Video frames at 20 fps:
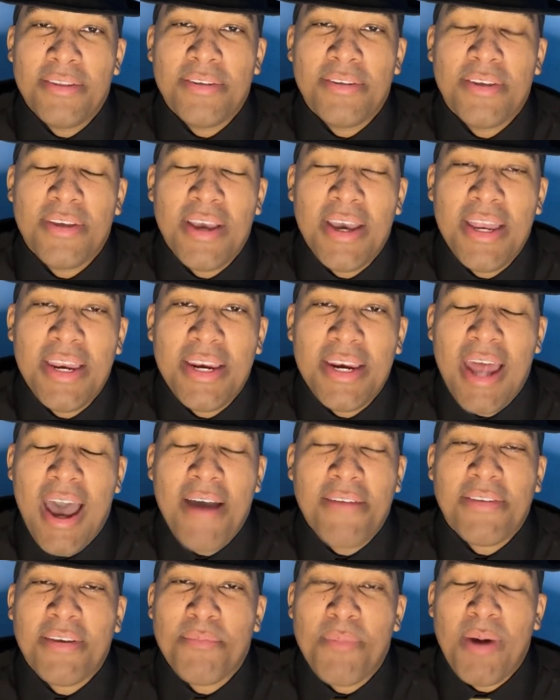He didn't
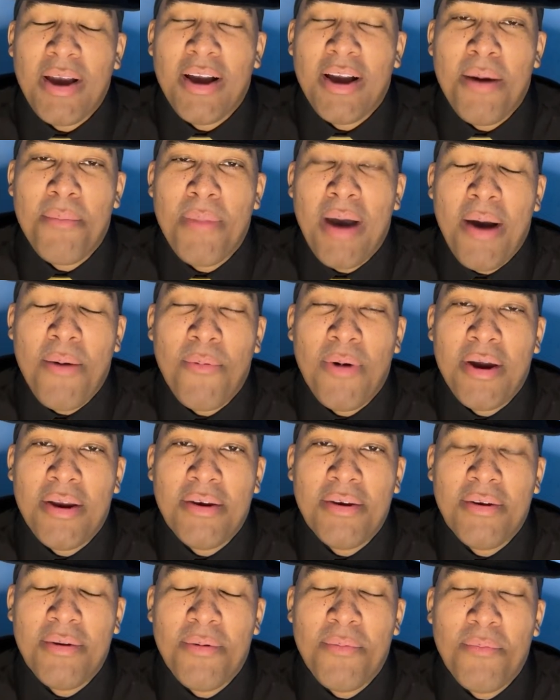have to make a comeback
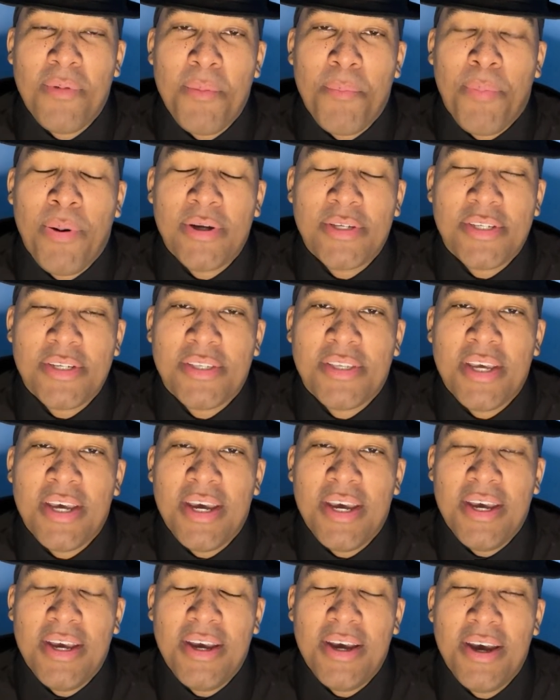when Pusha
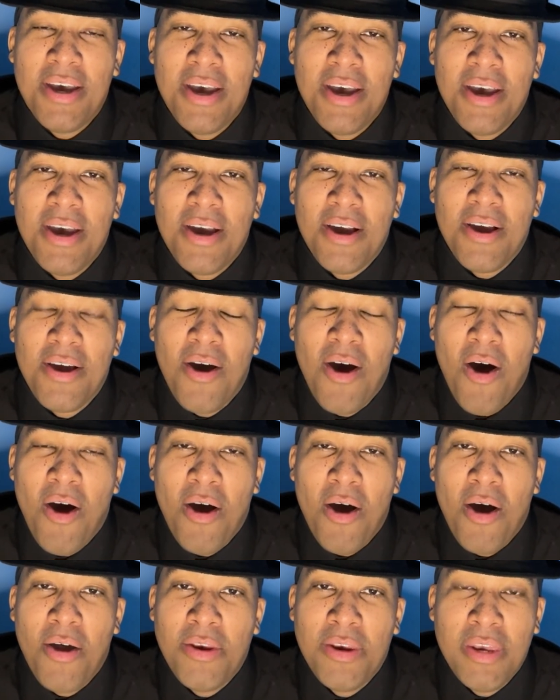T
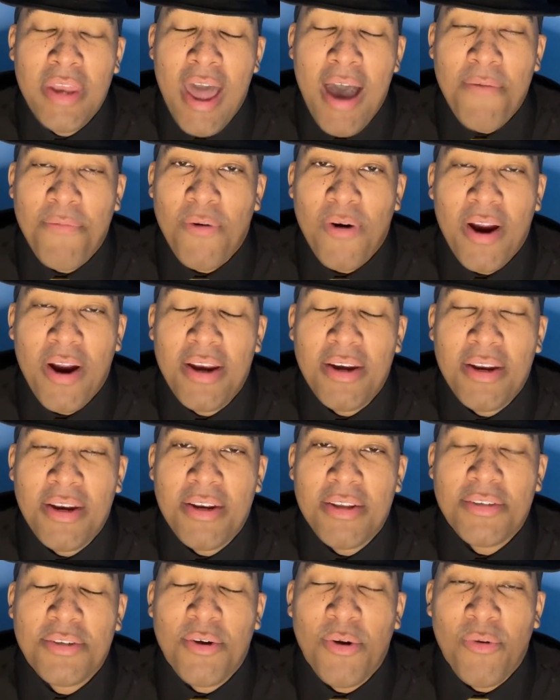never ended
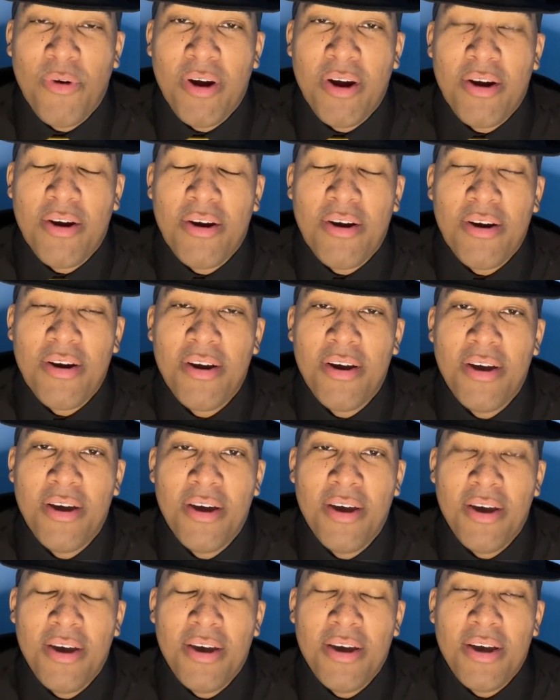his career.
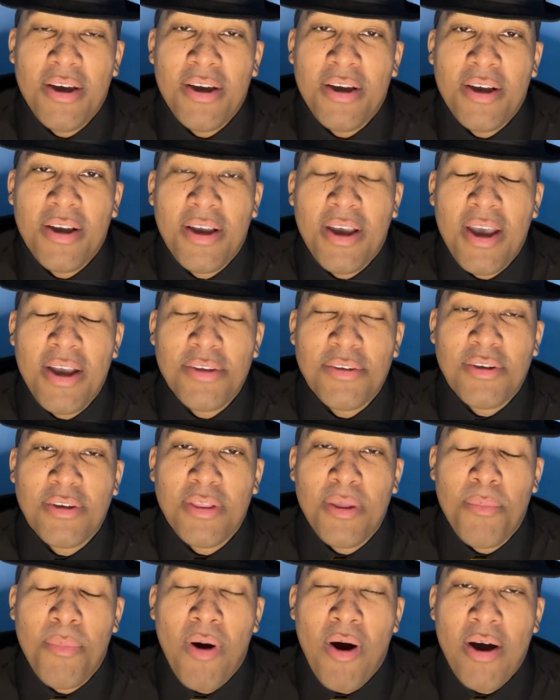Kendrick
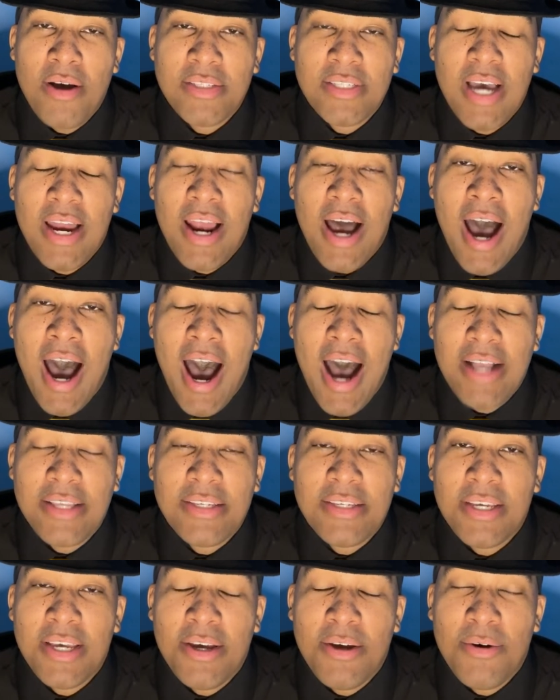Lamar's got a hot
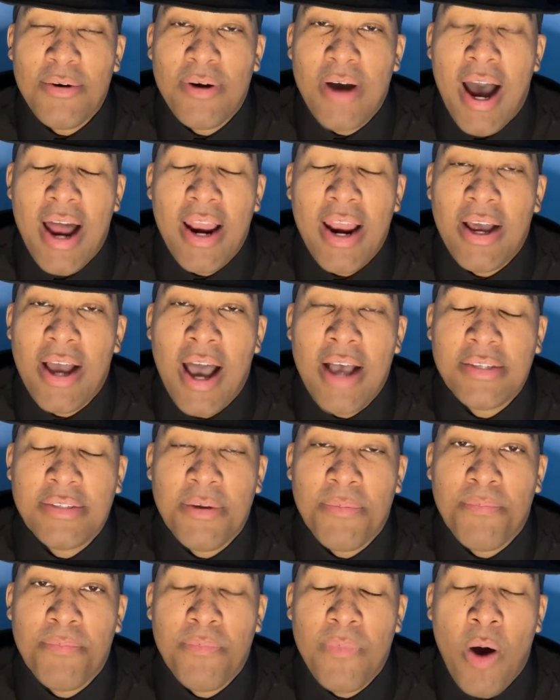single, has
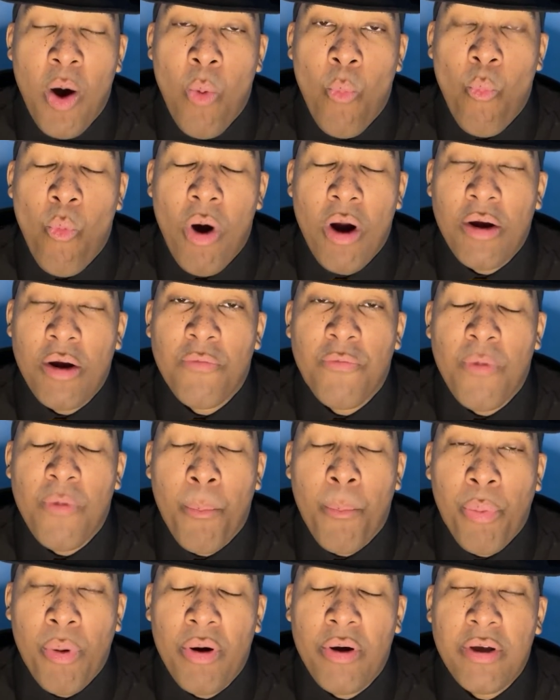a wonderful,
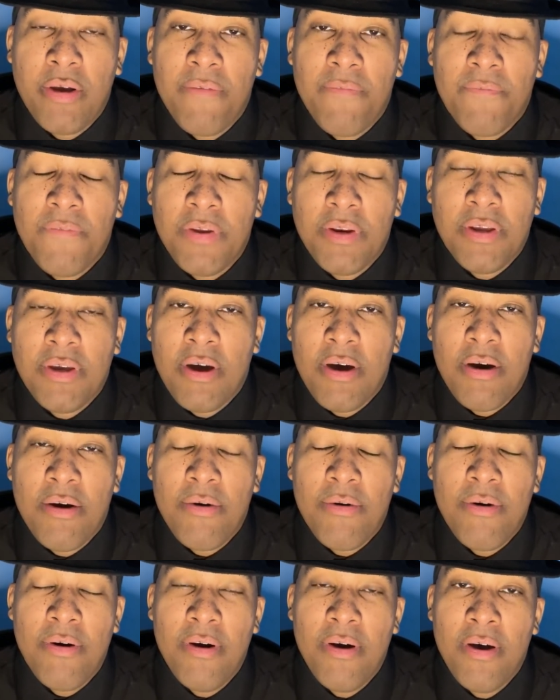brilliant
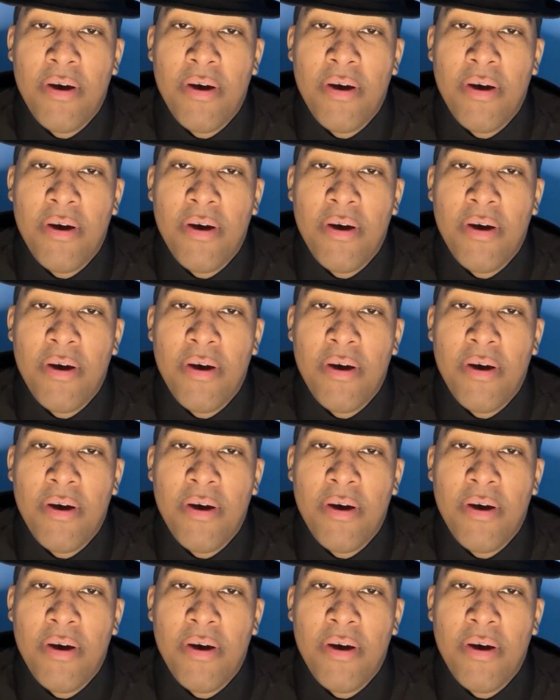video,